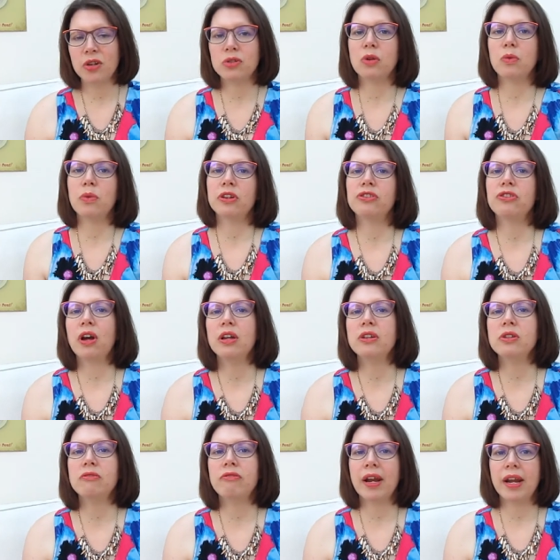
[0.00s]
So I want to try and
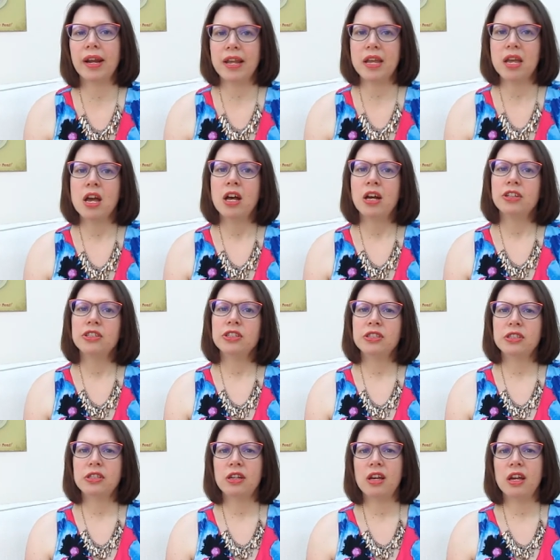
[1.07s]
do it regularly
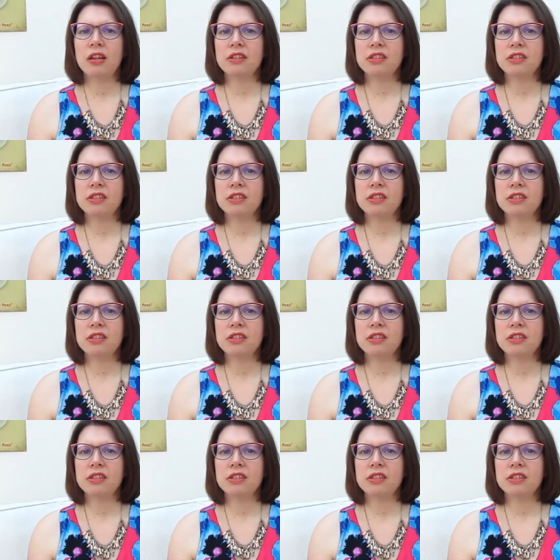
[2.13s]
just to,